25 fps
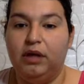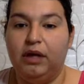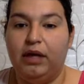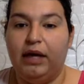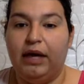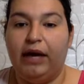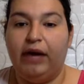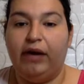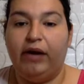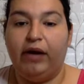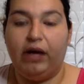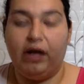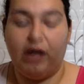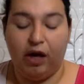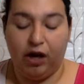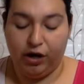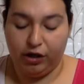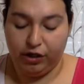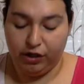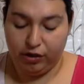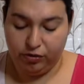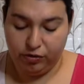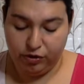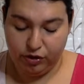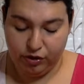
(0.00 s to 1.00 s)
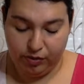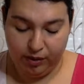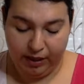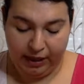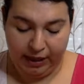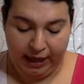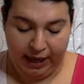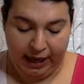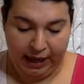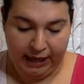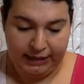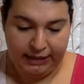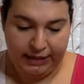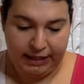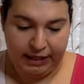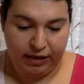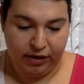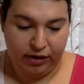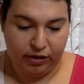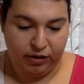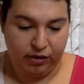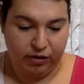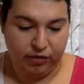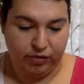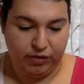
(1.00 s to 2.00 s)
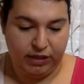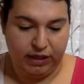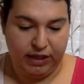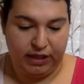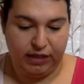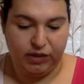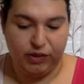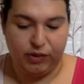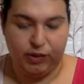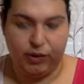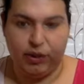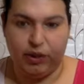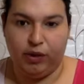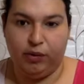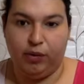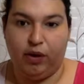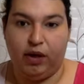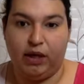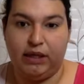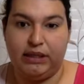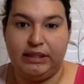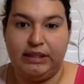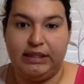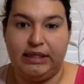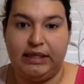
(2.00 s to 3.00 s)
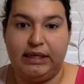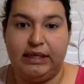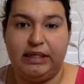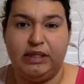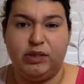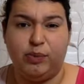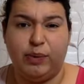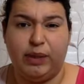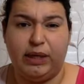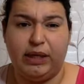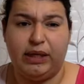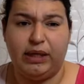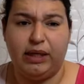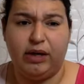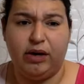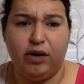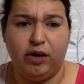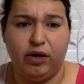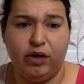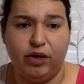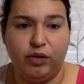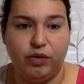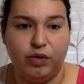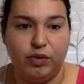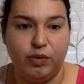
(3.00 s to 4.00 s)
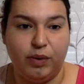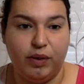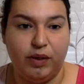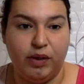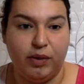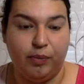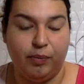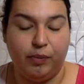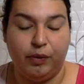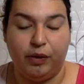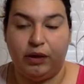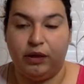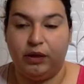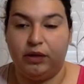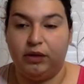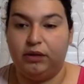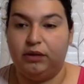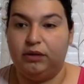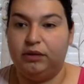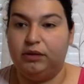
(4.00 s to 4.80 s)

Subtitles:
Ariana, are you doing high tech or low tech? So are you on studies weekly, or are you doing the book?